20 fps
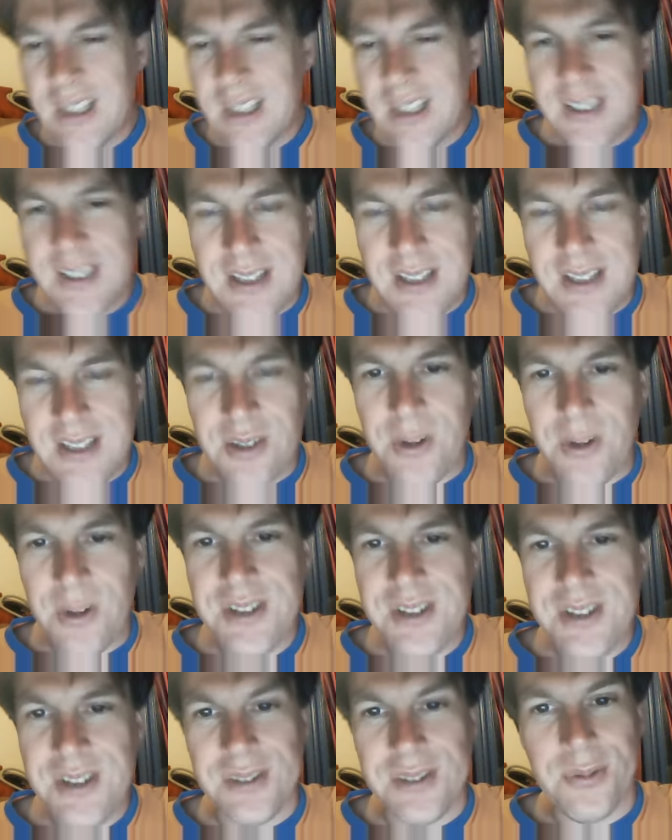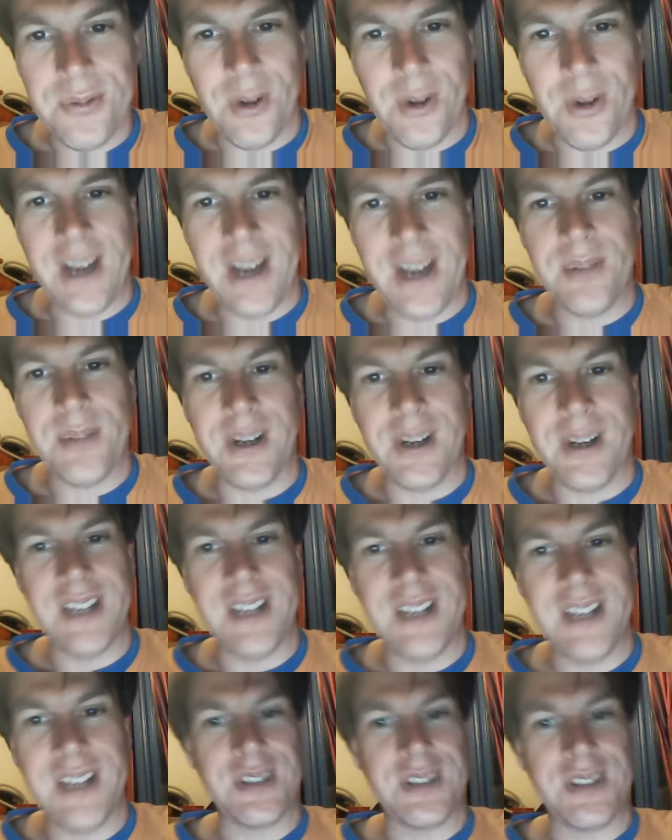That's a question for anybody
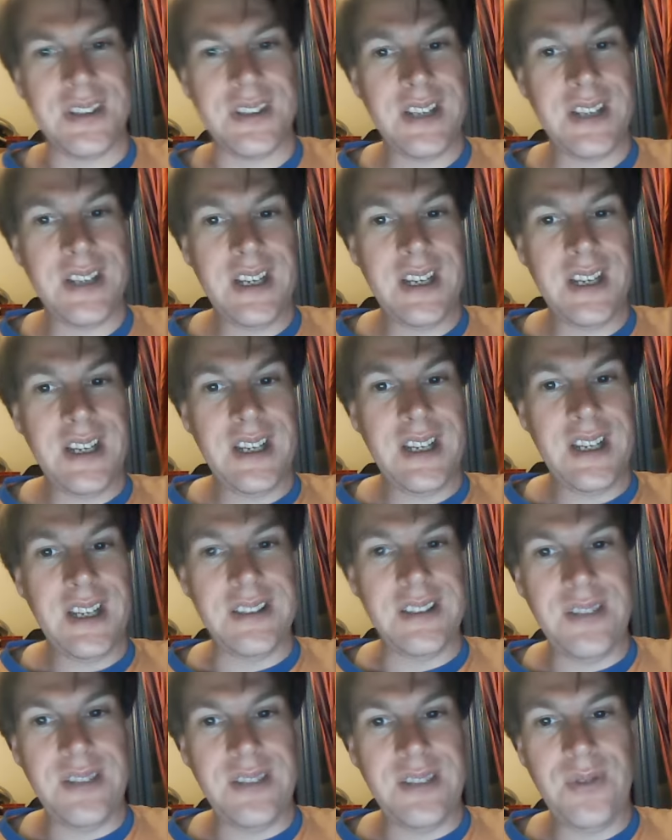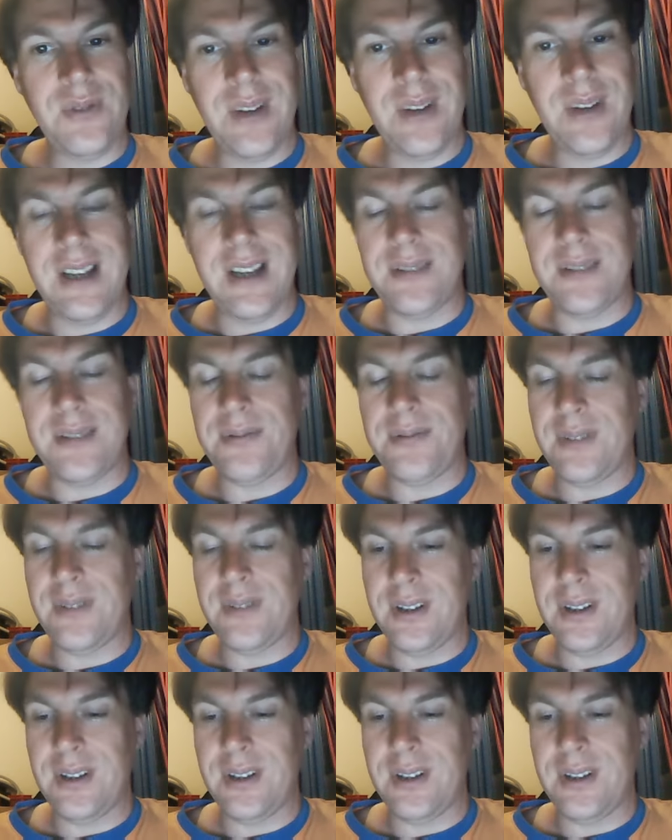interested, is if you have